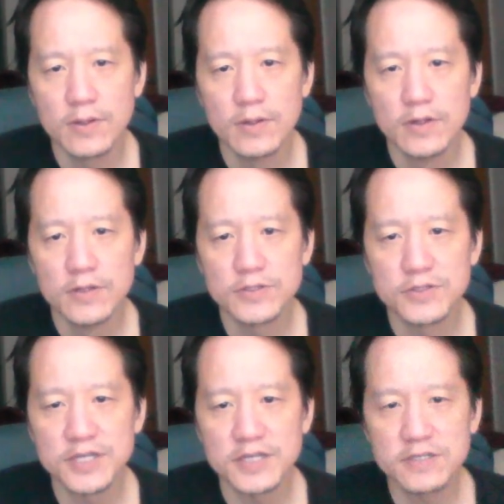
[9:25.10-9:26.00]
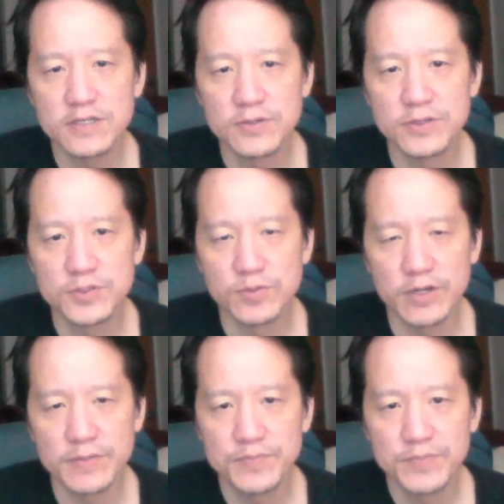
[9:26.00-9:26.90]
So this has to go this
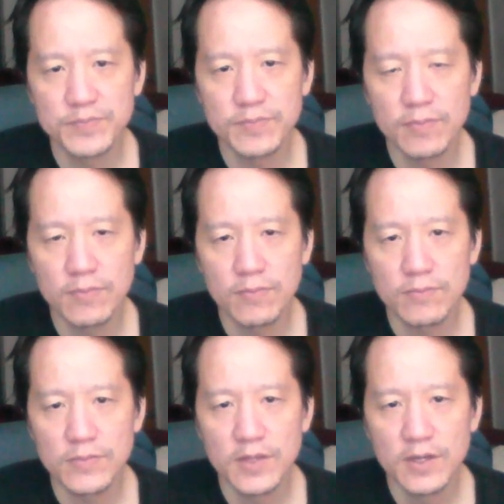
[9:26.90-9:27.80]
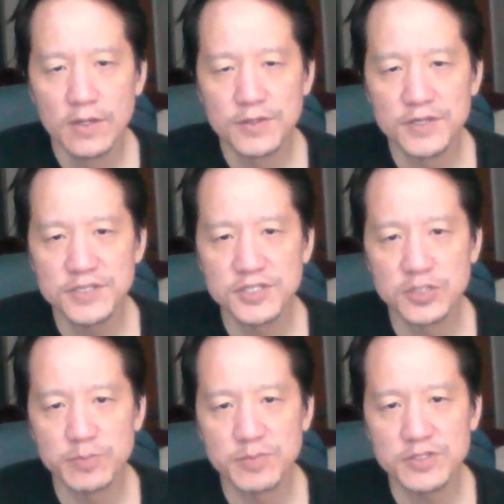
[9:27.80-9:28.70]
way. This
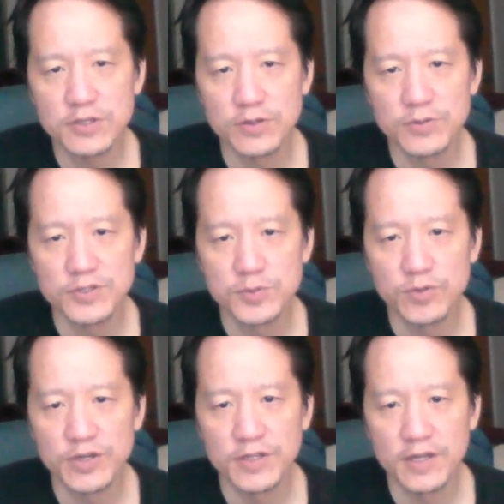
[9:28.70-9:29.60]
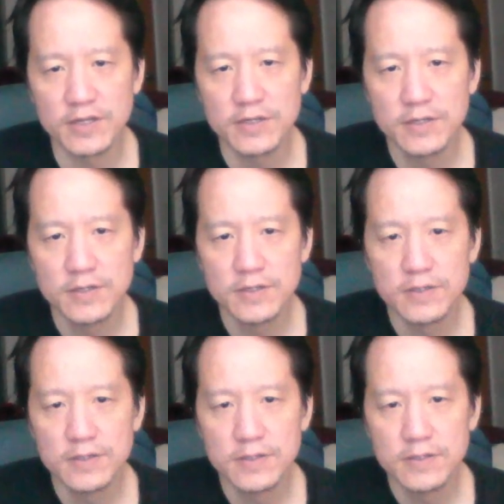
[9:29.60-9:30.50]
digit must go this way then,
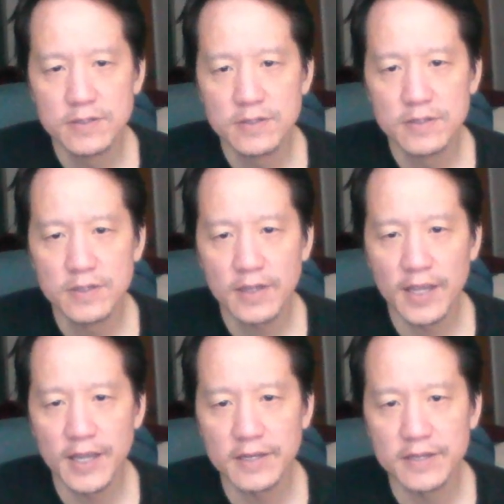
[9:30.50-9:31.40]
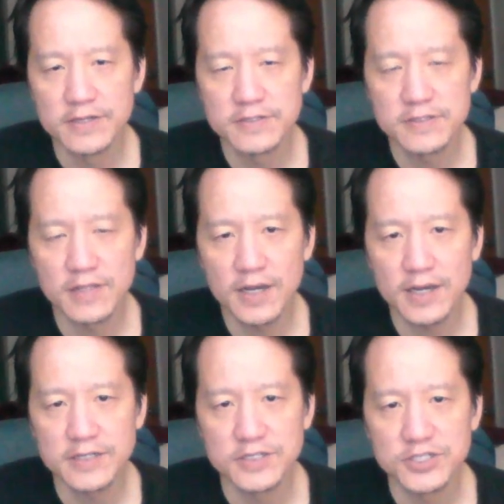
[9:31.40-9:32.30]
and is the high
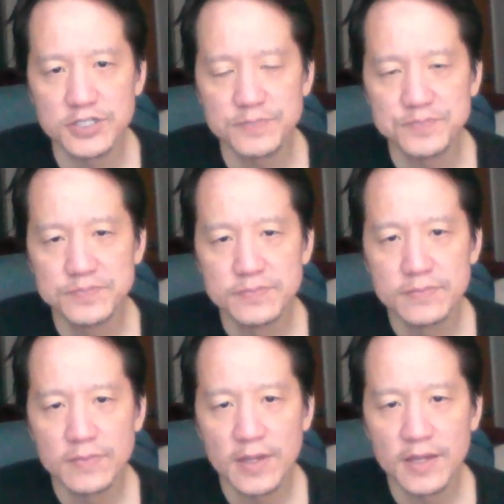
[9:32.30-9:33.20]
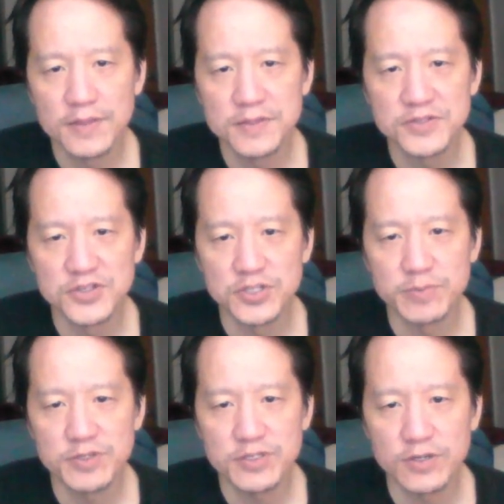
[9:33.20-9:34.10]
digit, and this digit
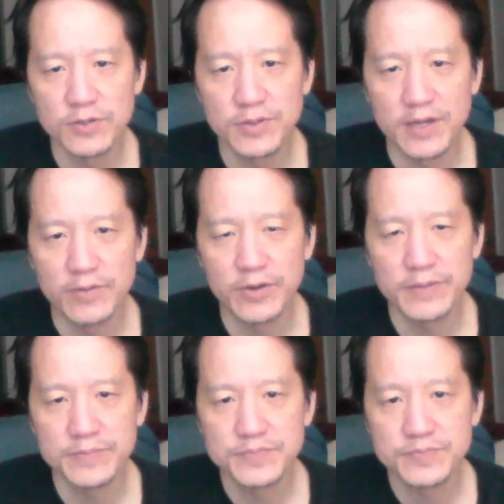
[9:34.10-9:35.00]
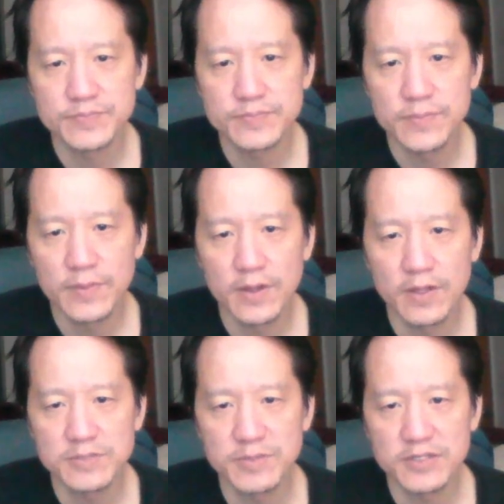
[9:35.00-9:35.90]
must go that way.
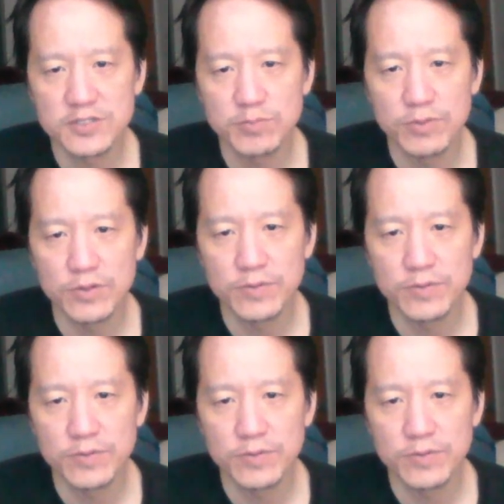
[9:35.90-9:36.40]
Let's make this blue.